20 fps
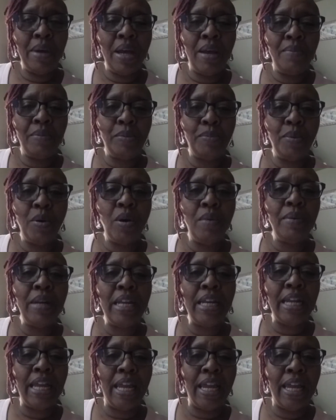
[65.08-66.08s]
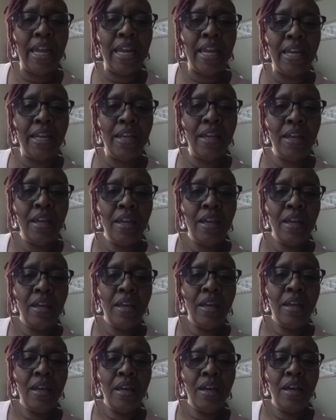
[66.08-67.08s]
mom's permanent aide
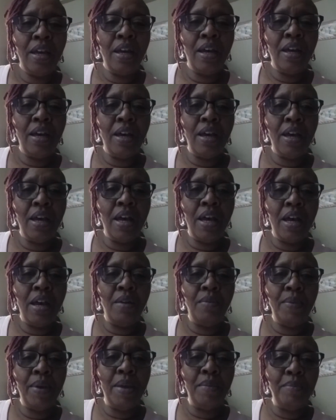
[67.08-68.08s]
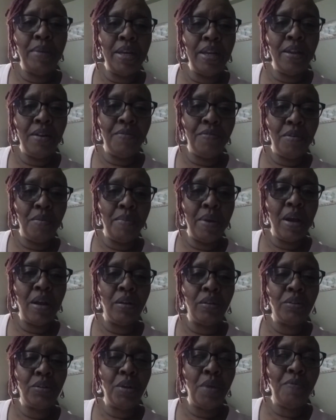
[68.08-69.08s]
had been here for
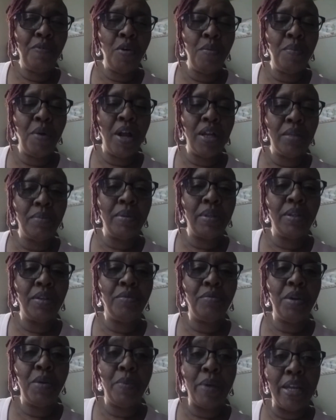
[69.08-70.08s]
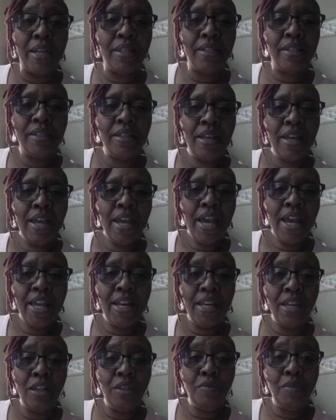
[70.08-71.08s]
approximately 3 weeks,
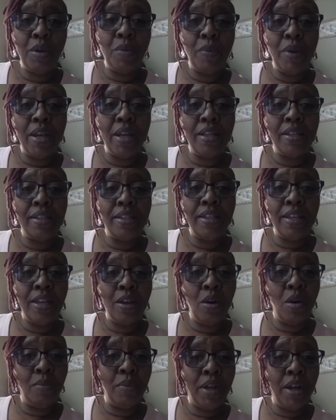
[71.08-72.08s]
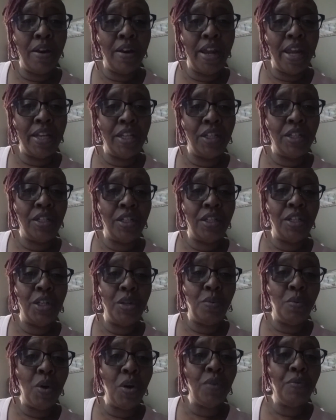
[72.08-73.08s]
and in the 3 weeks, the home care agency
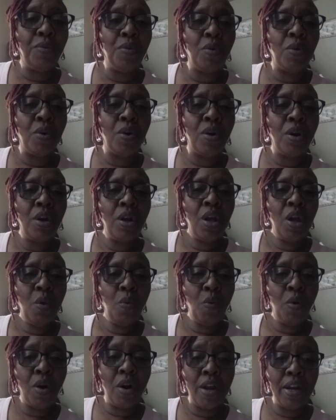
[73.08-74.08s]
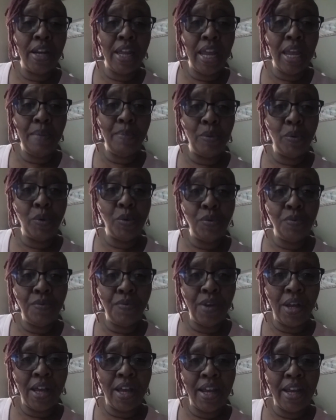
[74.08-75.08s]
she worked for were unable to
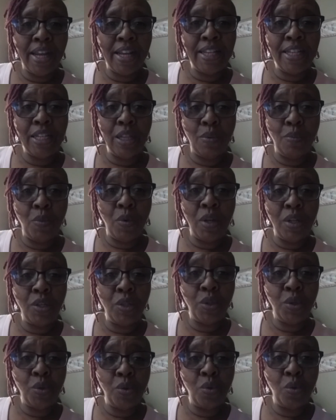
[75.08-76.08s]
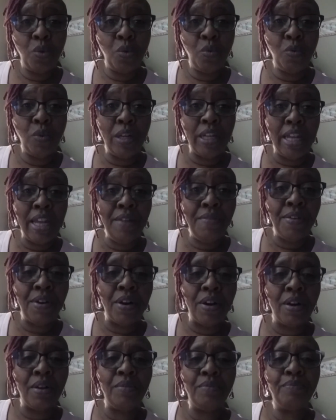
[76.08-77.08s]
find someone to relieve
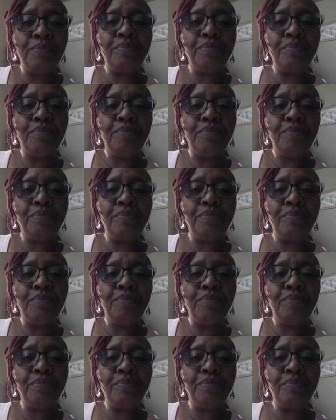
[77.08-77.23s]
her.